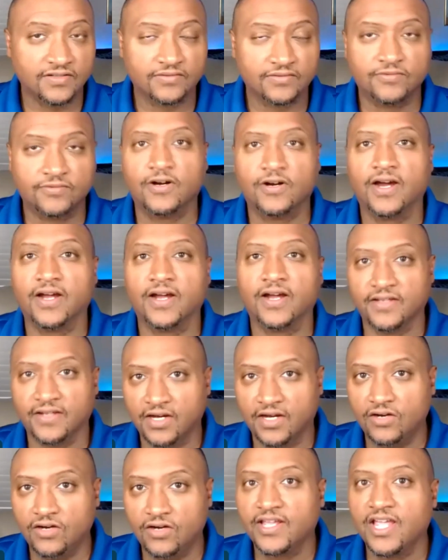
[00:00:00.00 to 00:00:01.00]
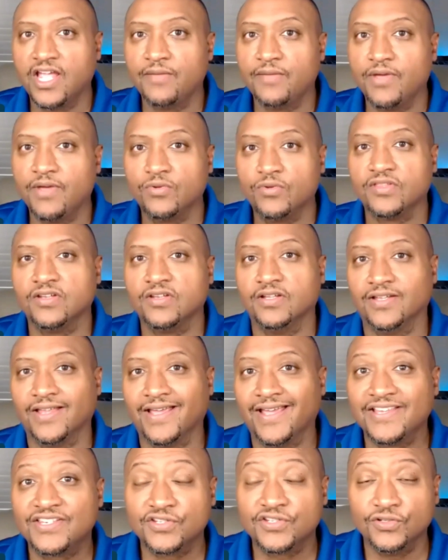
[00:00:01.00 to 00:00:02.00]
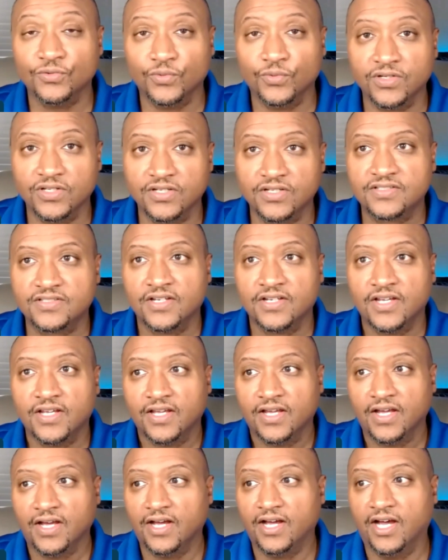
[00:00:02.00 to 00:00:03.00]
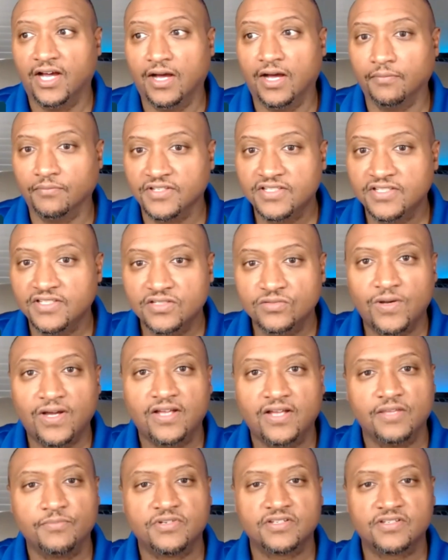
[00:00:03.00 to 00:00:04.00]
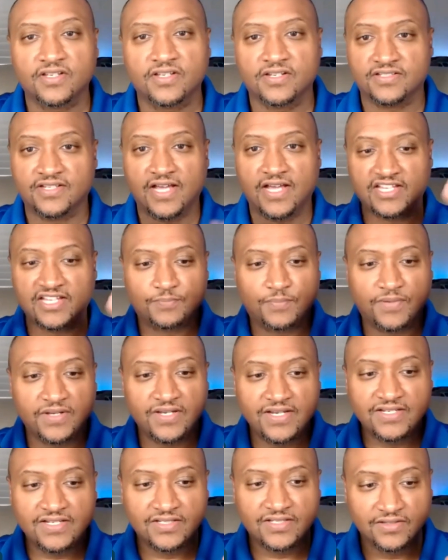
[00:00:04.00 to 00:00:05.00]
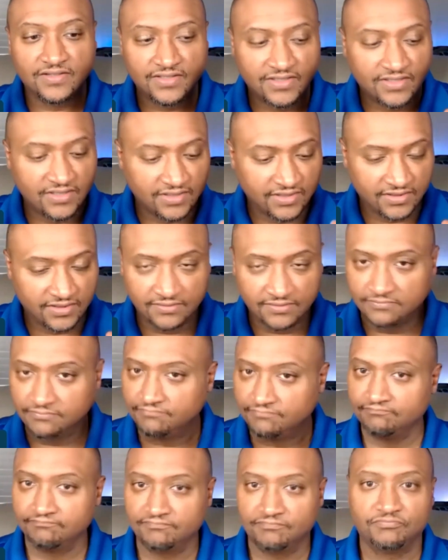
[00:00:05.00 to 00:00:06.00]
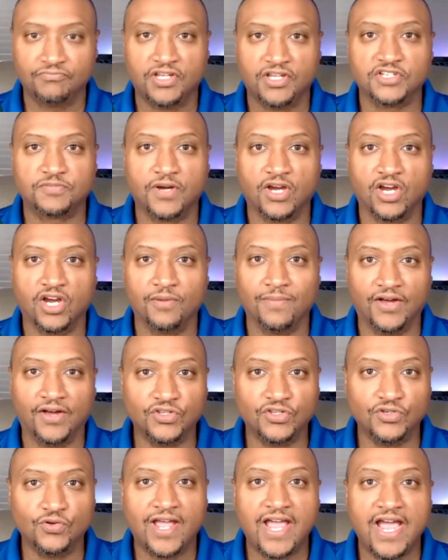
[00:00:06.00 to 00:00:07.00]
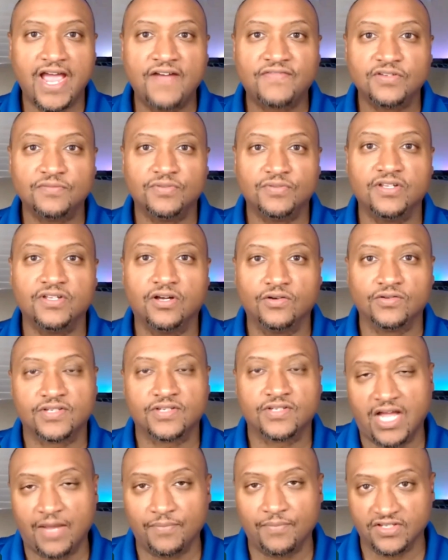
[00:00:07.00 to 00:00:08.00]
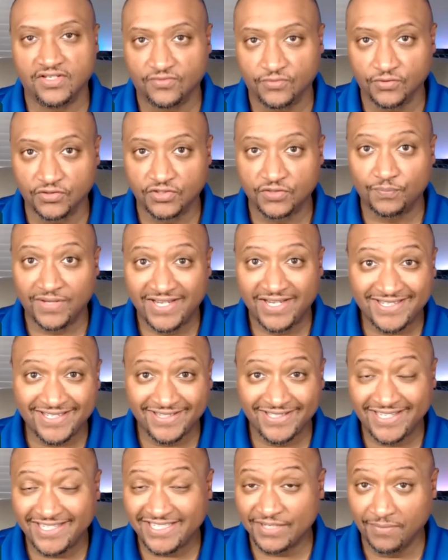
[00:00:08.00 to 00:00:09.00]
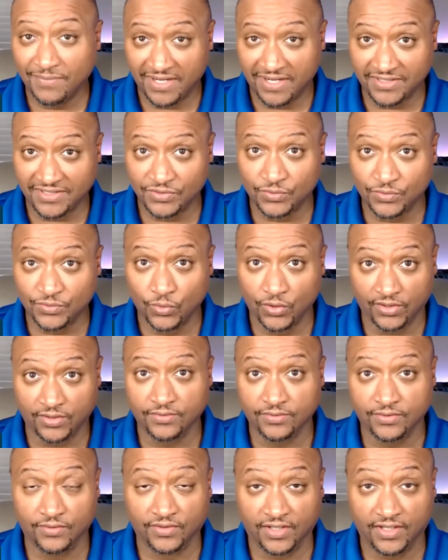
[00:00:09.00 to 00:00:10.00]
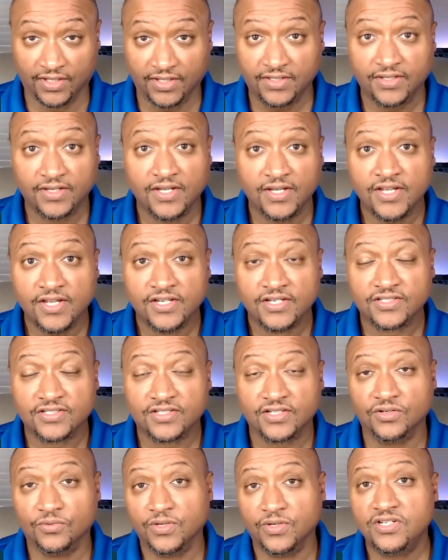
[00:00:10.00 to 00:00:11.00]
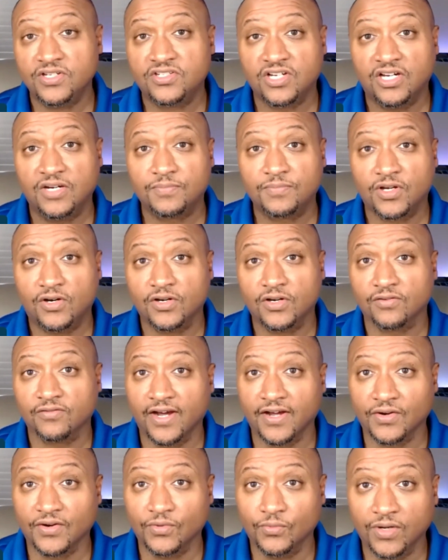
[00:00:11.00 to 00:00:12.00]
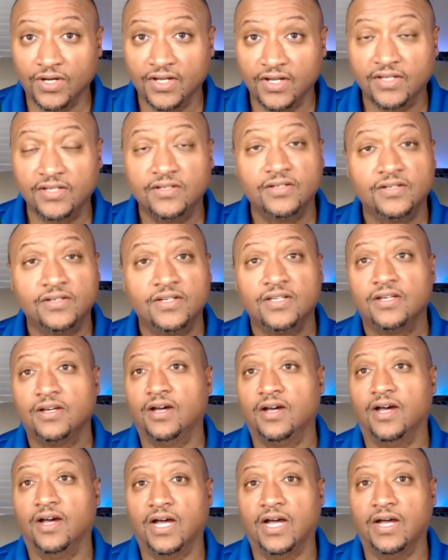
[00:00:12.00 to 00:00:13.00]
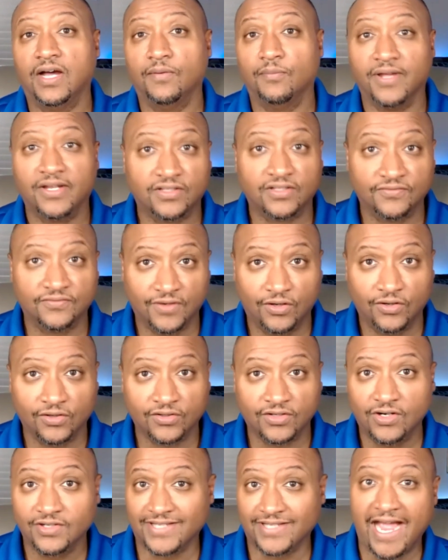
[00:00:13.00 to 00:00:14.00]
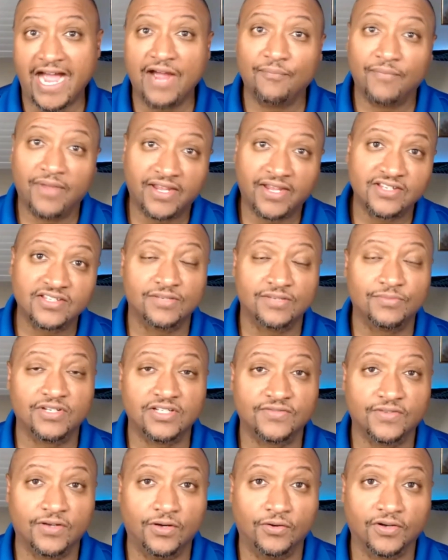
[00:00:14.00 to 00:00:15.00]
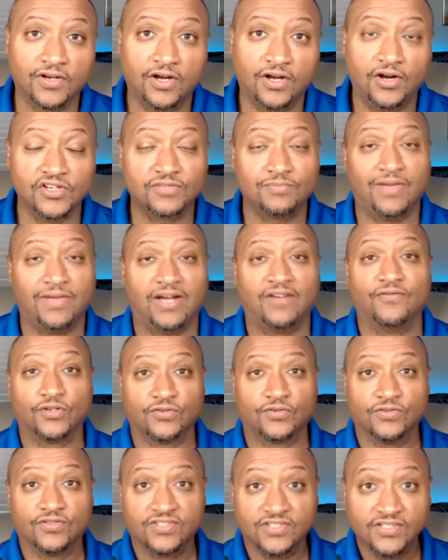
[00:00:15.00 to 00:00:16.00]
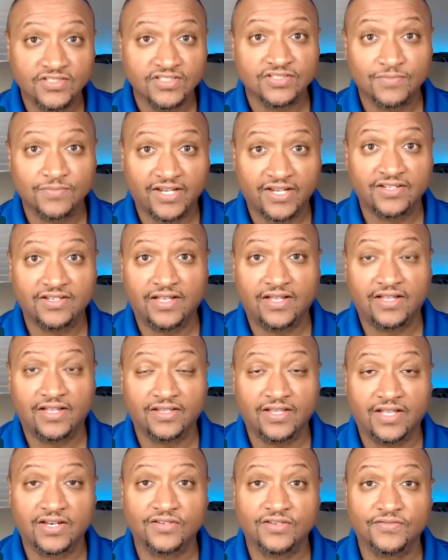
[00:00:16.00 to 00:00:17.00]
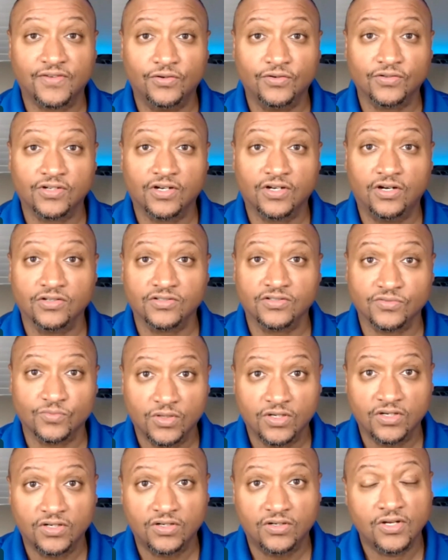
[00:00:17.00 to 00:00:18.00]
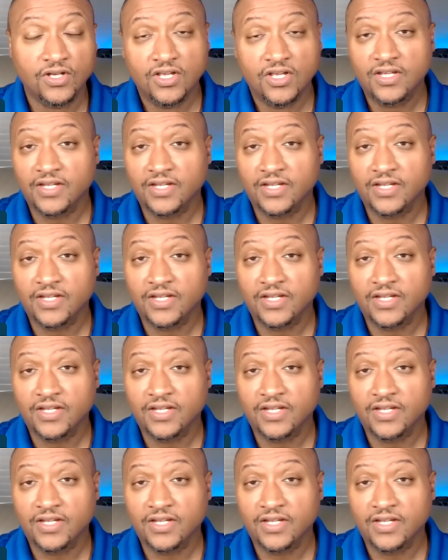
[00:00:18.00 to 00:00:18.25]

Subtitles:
Right. They all came in within the last 2 weeks. This is why, let me just say this, guys, speed to lead is paramount. You have to be on top of this for speed to lead to make this work. Okay. So we jumped on it right away. Make the phone calls. I'm making some of these phone calls. My virtual assistant's making a lot of the phone calls as well.